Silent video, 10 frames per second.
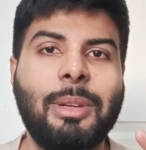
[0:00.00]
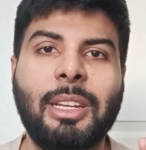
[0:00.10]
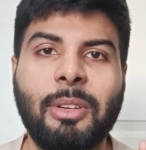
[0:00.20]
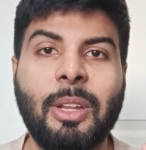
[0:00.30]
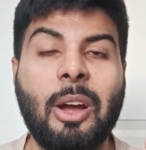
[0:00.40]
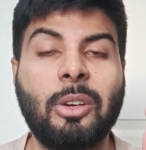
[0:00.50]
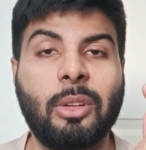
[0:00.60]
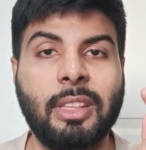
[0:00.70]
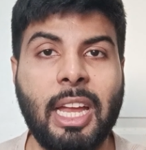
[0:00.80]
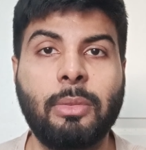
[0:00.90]
made a video out
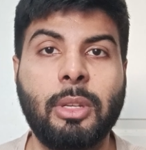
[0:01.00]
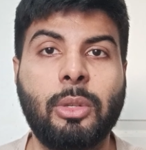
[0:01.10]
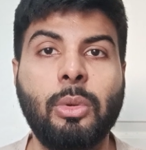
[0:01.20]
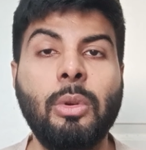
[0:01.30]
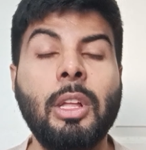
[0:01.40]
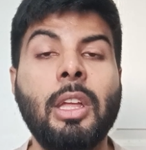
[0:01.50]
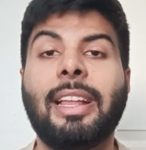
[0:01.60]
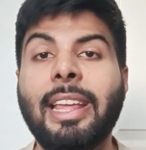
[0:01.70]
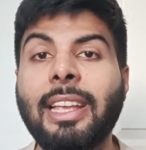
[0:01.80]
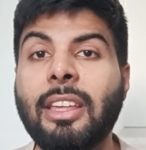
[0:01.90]
on that one too. The
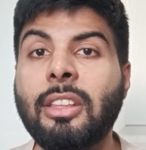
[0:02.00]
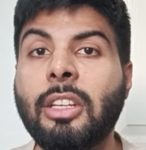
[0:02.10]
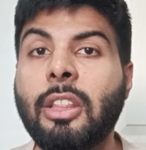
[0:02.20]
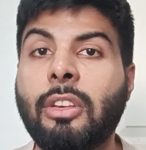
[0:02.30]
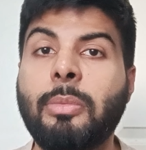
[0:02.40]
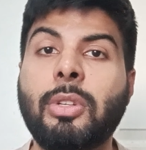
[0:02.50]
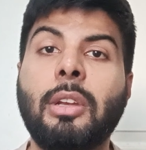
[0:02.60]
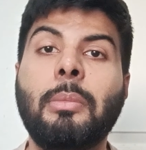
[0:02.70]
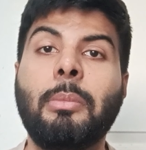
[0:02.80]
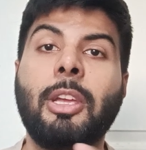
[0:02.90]
link is in the
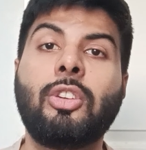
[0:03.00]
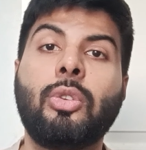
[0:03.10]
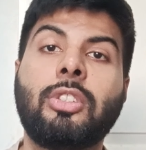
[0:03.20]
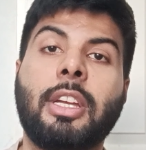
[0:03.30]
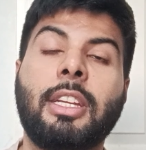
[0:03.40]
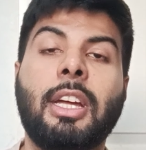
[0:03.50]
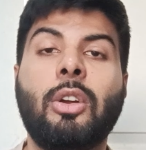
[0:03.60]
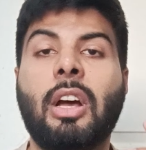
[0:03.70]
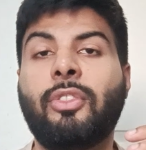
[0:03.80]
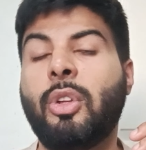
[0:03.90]
description. Make sure you check it
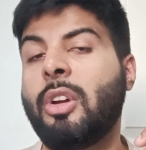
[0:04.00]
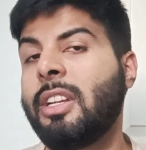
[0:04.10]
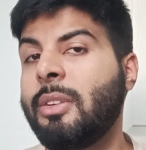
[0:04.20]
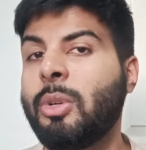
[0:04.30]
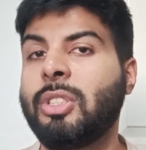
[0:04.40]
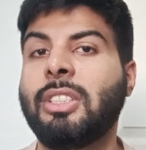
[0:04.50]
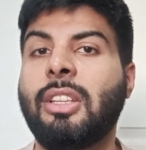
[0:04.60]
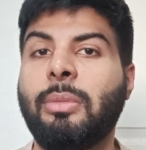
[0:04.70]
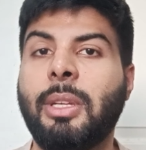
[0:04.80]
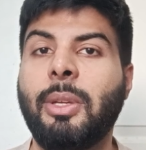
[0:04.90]
out after you're done watching
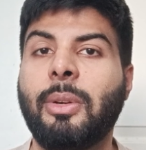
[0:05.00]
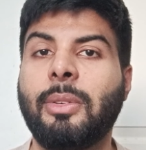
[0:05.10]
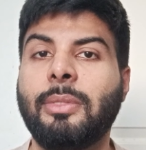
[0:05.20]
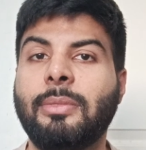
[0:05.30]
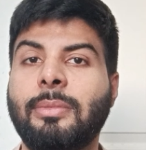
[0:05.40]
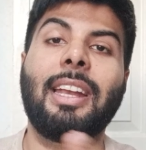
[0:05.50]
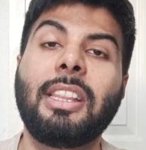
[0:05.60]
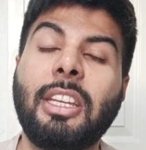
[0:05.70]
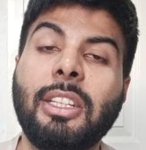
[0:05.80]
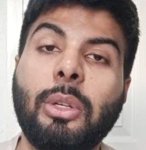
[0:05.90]
this video.
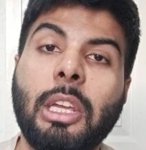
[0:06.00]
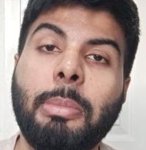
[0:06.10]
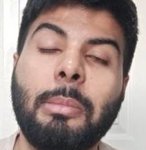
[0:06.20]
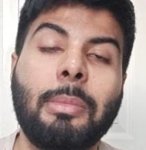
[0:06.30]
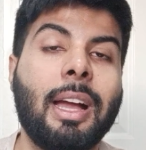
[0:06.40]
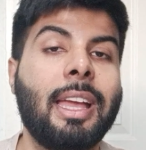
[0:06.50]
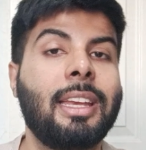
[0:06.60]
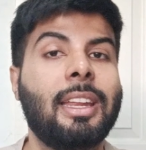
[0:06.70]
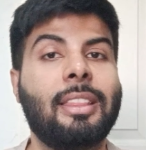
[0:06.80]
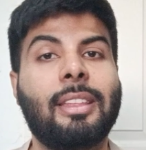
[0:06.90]
Another thing to keep in mind is